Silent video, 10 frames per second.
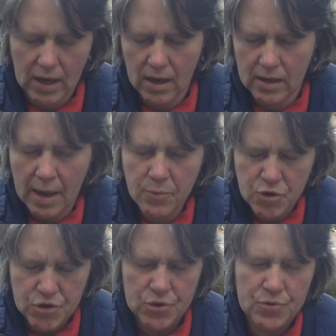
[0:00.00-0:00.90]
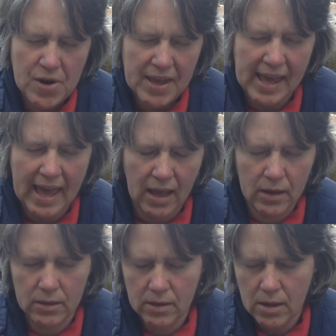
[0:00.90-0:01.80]
And I'm tuning
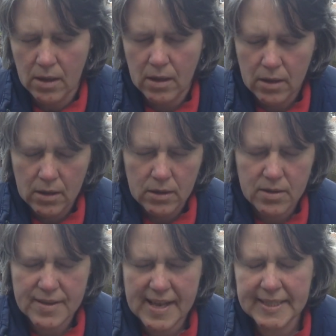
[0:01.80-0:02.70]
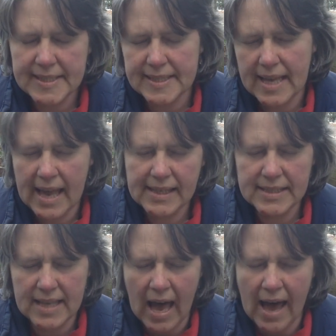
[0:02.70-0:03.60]
in to this
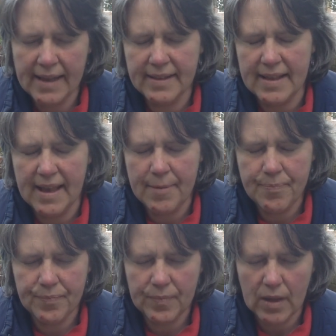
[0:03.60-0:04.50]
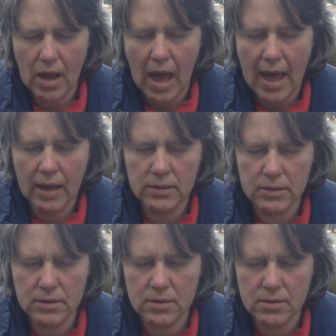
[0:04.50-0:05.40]
anxiety
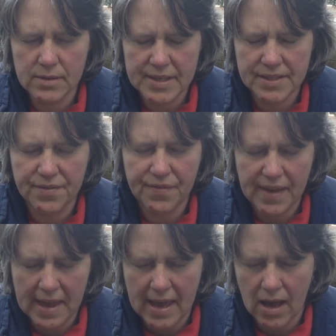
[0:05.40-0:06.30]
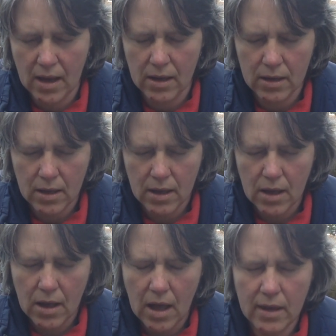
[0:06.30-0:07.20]
and to this fear.
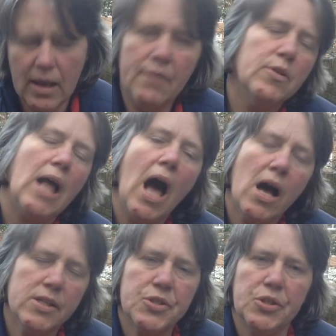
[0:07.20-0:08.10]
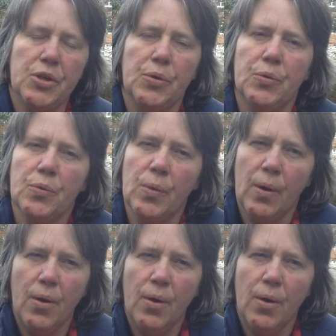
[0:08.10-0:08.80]
And I would ask you,